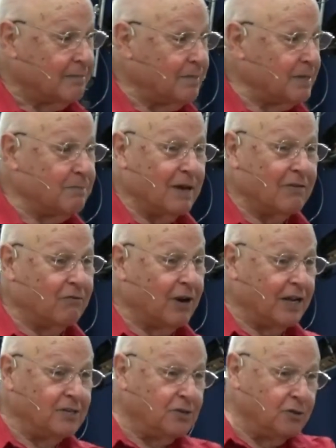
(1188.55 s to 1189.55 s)
But my
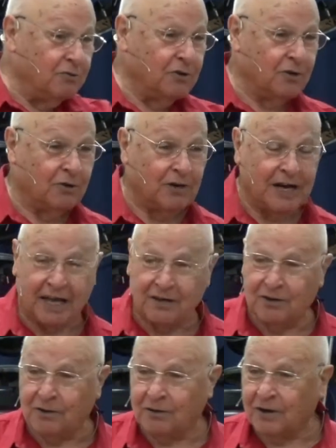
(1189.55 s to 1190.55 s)
friend, you know, and I
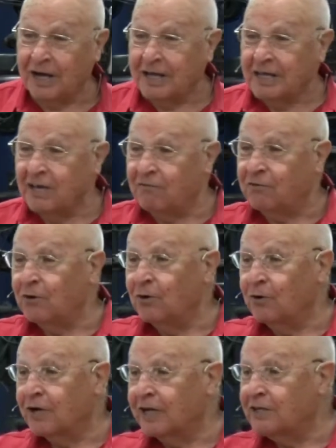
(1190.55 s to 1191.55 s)
know, if you
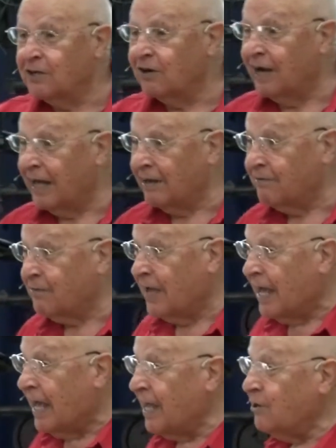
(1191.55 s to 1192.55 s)
look in your life
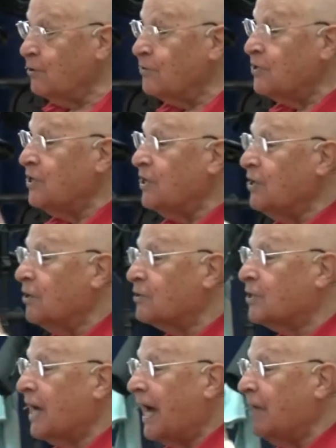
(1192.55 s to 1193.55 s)
and you see your
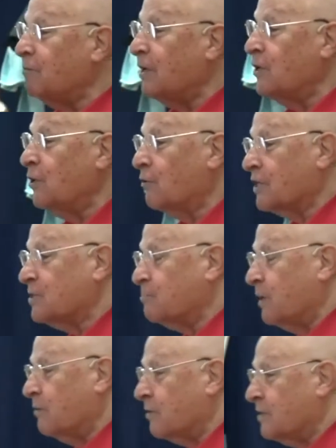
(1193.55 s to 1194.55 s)
time and your
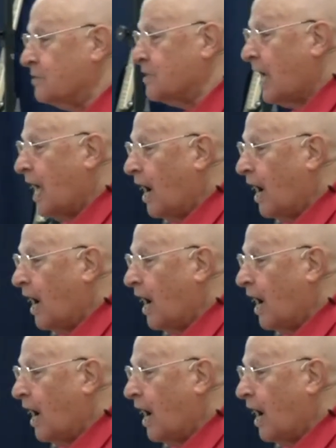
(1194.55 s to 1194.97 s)
experience,